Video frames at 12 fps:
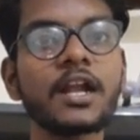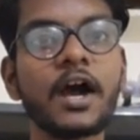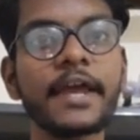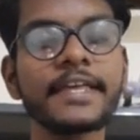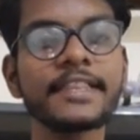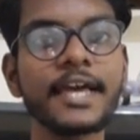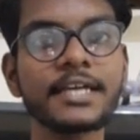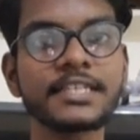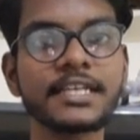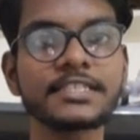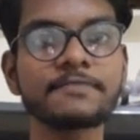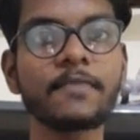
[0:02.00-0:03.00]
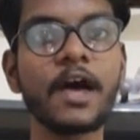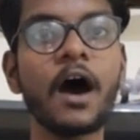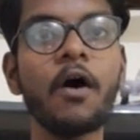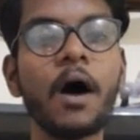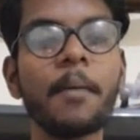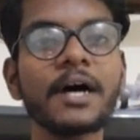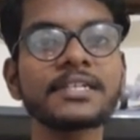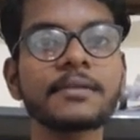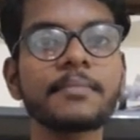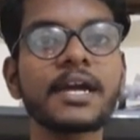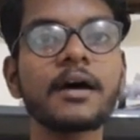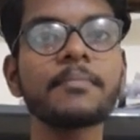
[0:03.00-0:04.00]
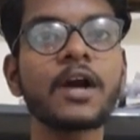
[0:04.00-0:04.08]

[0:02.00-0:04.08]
law in India says? How abortion become